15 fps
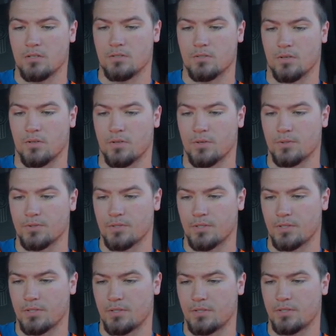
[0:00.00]
So those
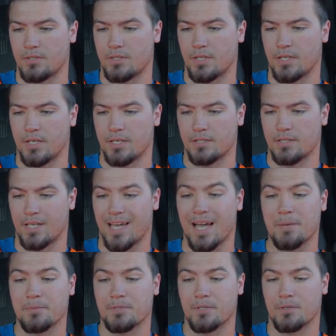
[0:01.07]
are C&S
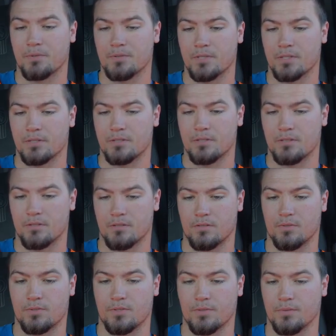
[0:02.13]
capstones.
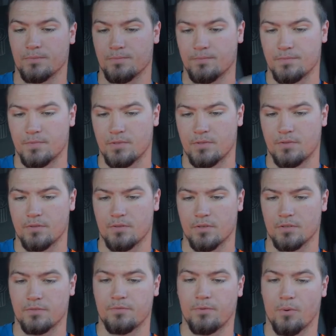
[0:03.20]
Those are
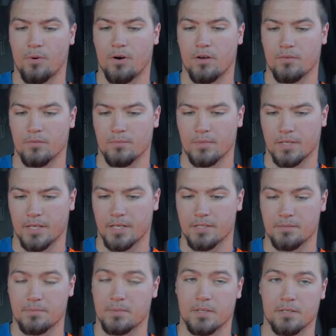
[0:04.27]
there's four of them. I
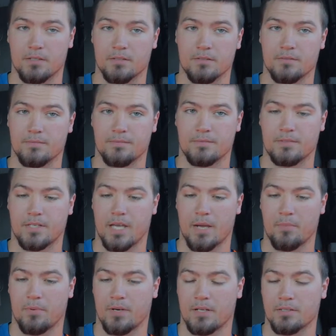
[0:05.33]
can't
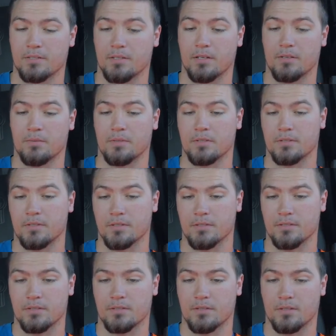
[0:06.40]
can't pronounce the other one.
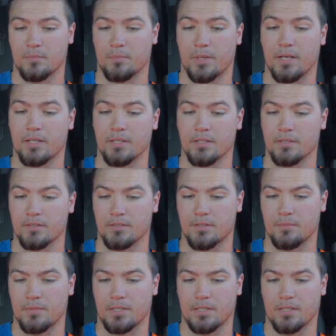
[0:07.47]
It's Capelli or
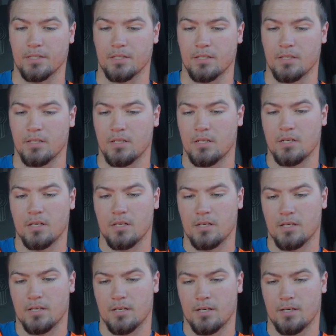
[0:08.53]
something like that.